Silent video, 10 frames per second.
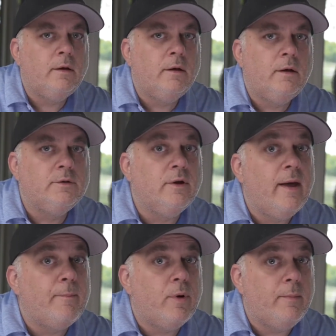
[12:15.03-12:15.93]
So
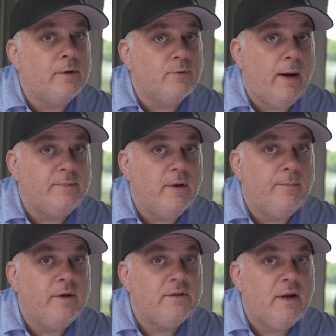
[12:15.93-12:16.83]
that pretty much wraps up
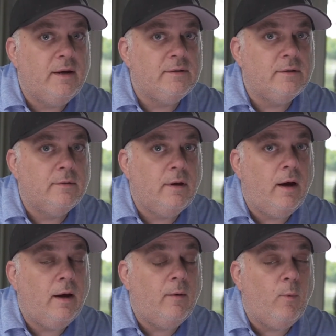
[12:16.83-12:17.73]
this test.
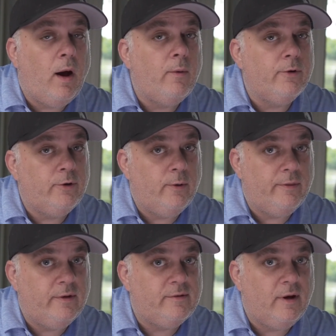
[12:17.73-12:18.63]
While we were
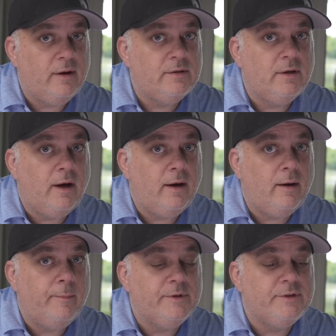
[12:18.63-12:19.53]
doing this test, a
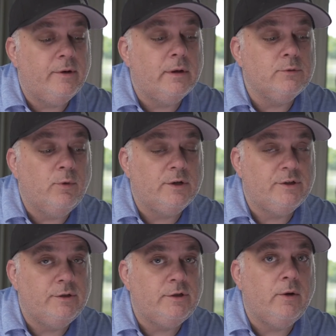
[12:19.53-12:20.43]
mysterious
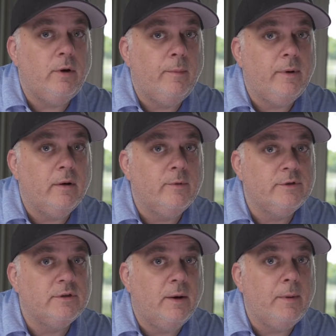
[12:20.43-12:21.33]
Russian showed up here, which
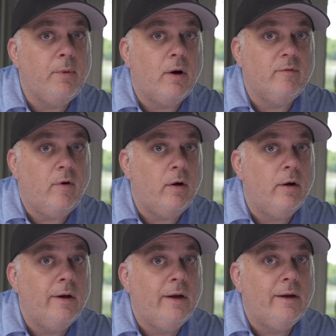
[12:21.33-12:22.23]
is going to be part of our
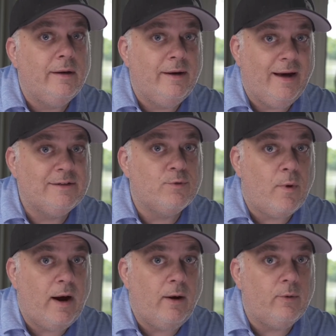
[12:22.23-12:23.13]
next
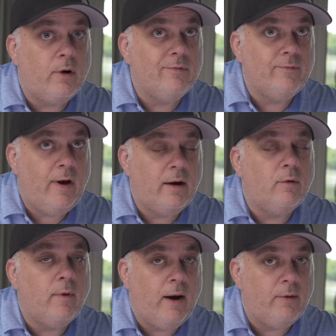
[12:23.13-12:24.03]
round, our
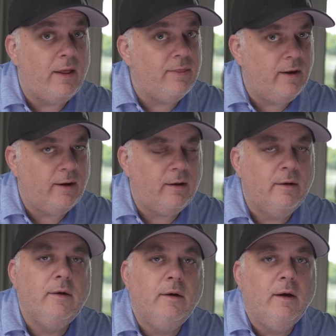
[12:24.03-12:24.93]
final round, I think,
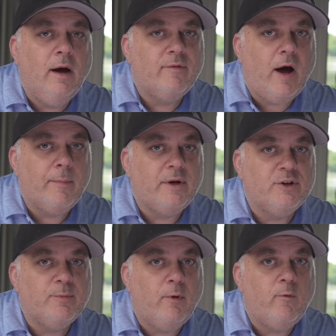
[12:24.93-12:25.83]
of
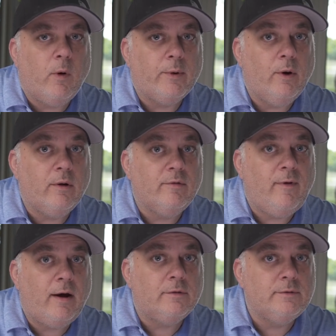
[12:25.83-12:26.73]
competition before we go to the
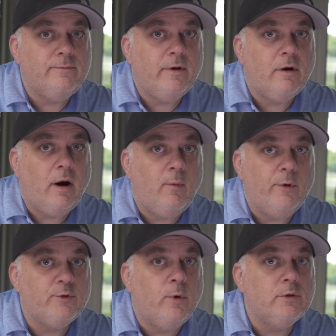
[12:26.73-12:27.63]
finals and figure out
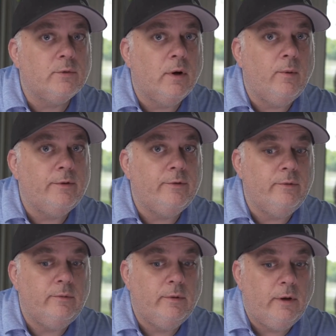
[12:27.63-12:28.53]
which ones we're going to, you